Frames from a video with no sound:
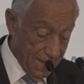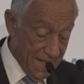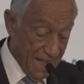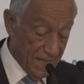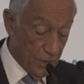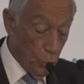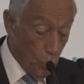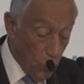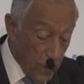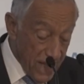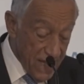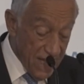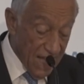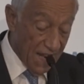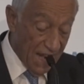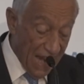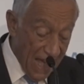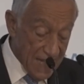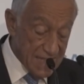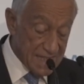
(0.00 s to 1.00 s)
that we,
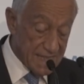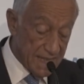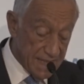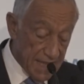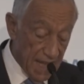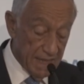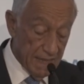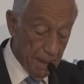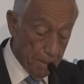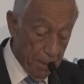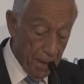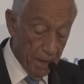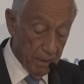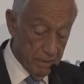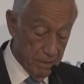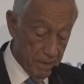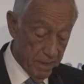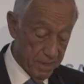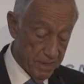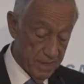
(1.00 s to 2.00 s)
allies and other
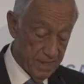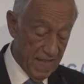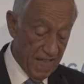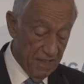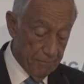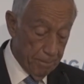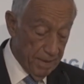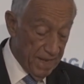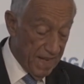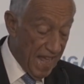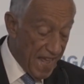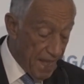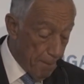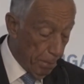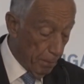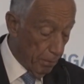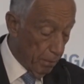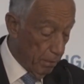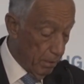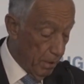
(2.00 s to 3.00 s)
partners, have been
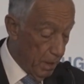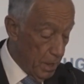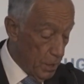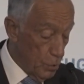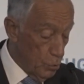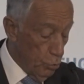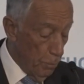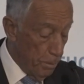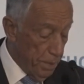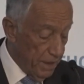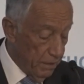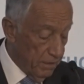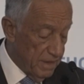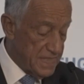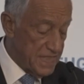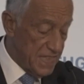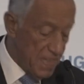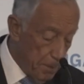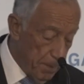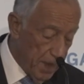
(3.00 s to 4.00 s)
able to build
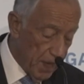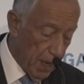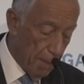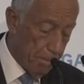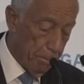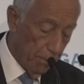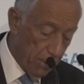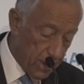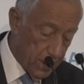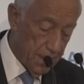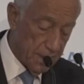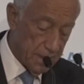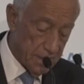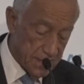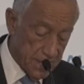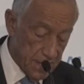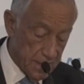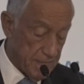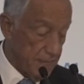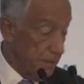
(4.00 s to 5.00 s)
similar political
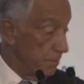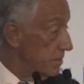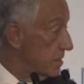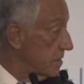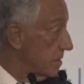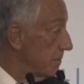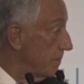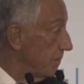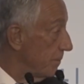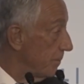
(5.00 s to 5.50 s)
systems,